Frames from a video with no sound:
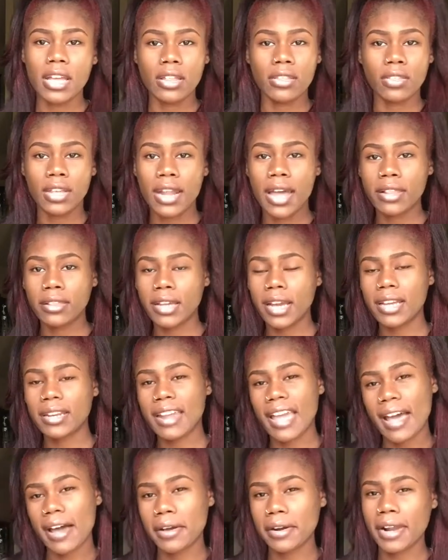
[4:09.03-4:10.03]
Then I laid
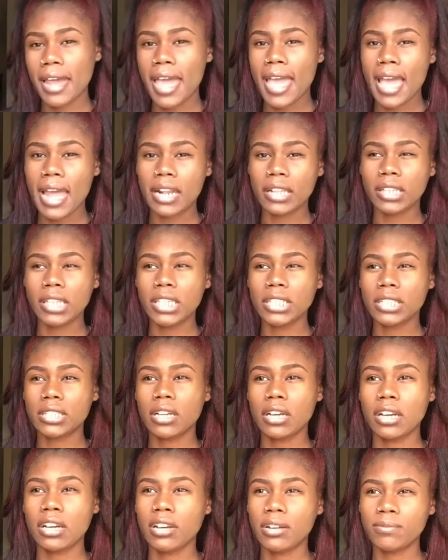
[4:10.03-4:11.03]
down and I had at least
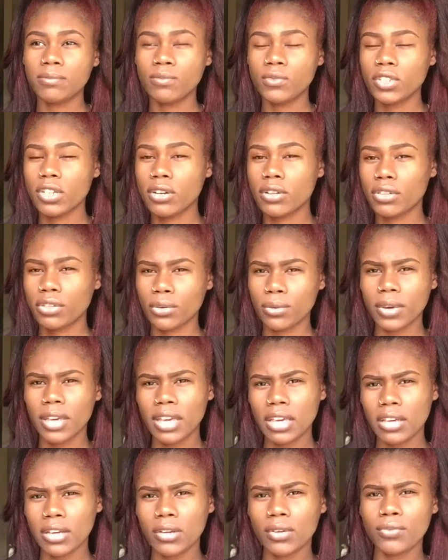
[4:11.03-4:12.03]
a
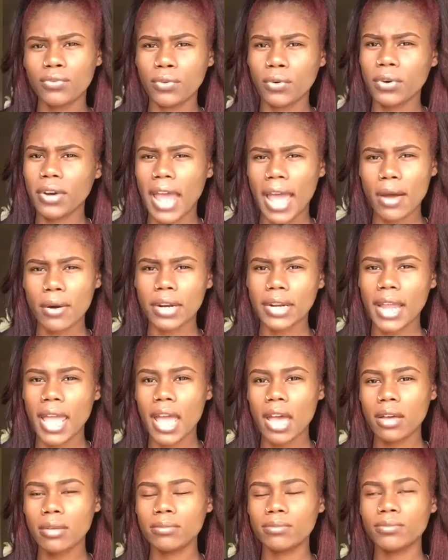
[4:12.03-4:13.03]
3-4 hour
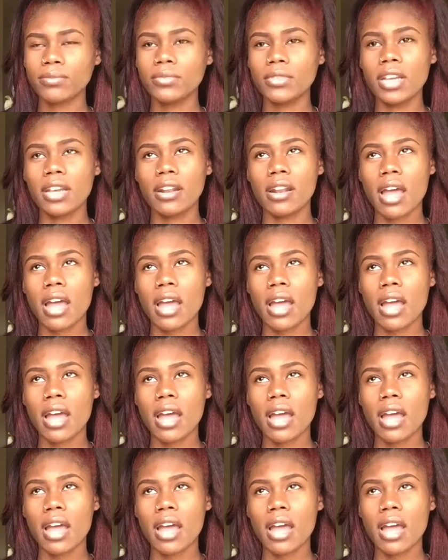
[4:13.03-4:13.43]
nap.